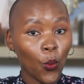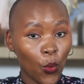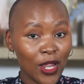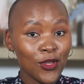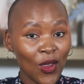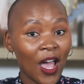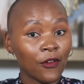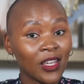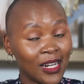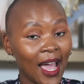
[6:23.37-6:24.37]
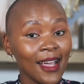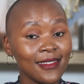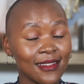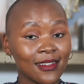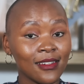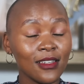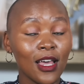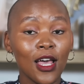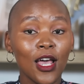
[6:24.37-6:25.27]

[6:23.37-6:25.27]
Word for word: when you have that accident,